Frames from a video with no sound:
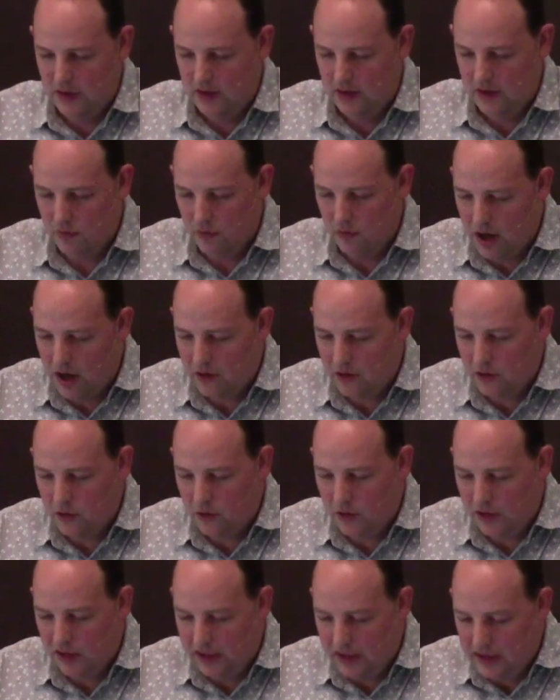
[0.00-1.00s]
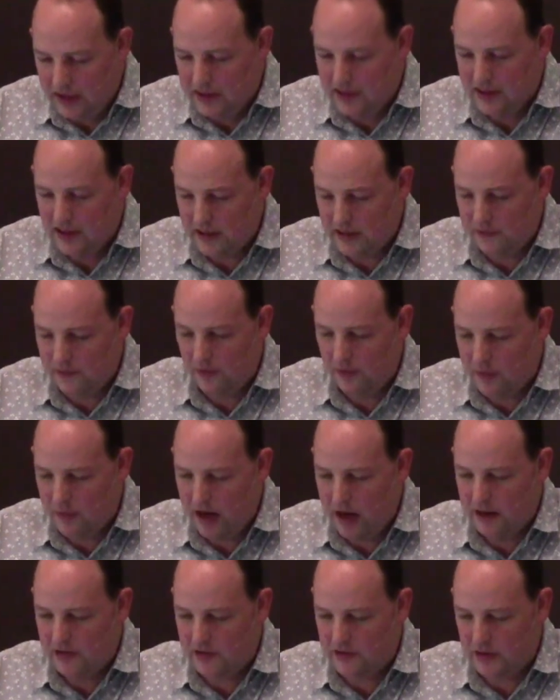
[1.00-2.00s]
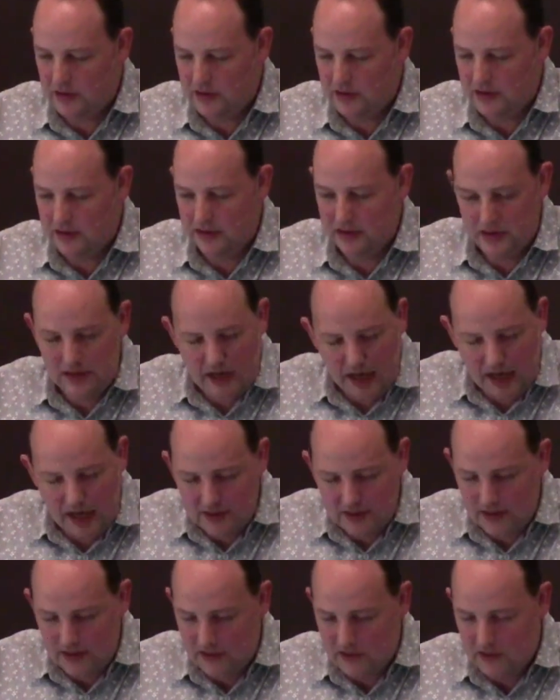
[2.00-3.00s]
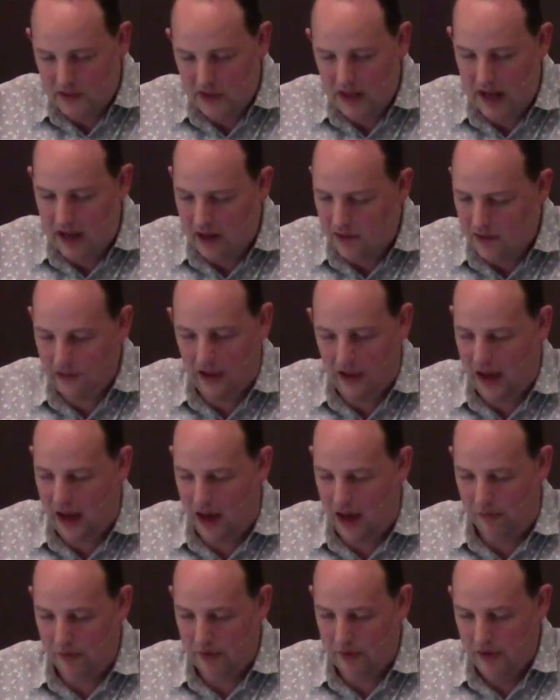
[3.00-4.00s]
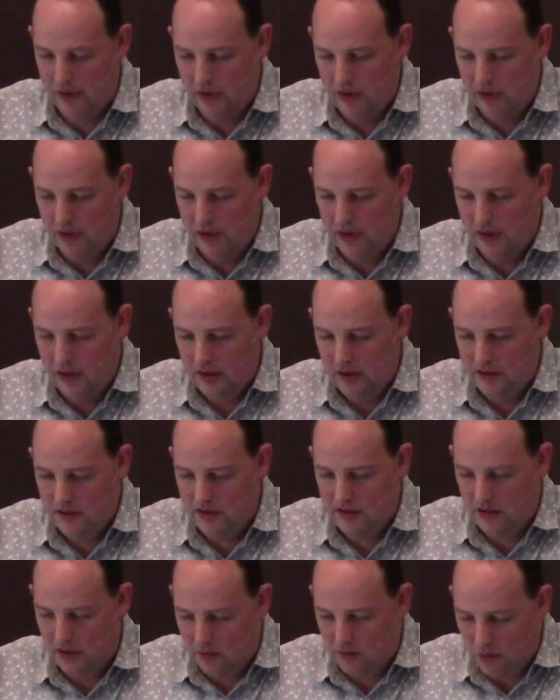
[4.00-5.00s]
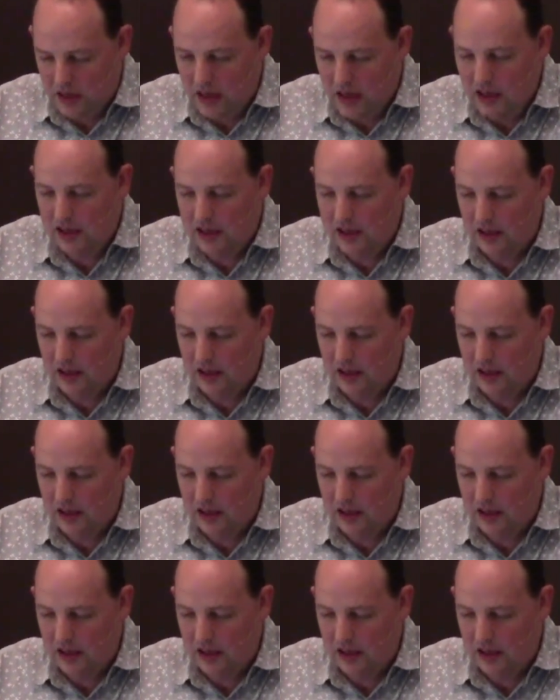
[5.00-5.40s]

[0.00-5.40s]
the One who cleans us from our sins and takes our sin out of the camp so that we can